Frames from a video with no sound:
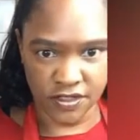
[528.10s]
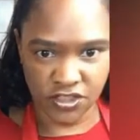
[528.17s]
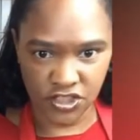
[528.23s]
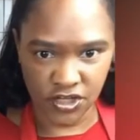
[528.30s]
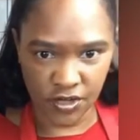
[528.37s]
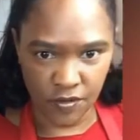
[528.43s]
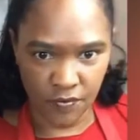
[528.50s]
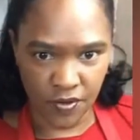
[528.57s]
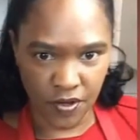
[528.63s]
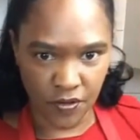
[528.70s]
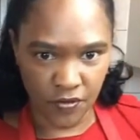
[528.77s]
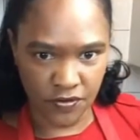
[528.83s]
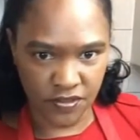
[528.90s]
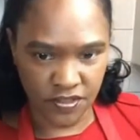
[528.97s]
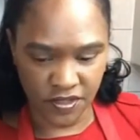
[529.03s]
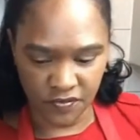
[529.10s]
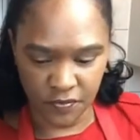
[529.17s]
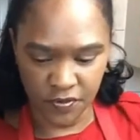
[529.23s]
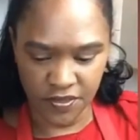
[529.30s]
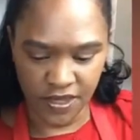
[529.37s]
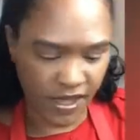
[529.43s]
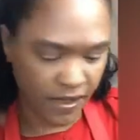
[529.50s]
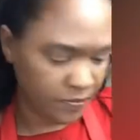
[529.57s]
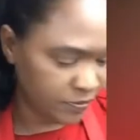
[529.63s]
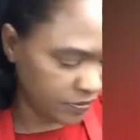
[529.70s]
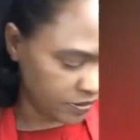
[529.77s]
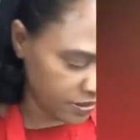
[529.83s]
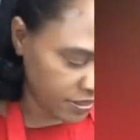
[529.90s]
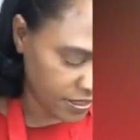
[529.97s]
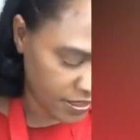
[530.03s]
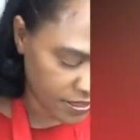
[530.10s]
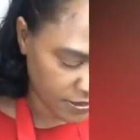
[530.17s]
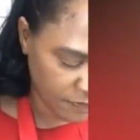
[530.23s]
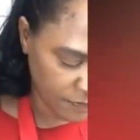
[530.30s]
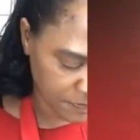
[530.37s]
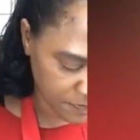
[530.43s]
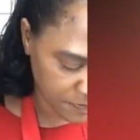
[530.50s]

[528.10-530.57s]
shell bowl, so I'll put the apple in here.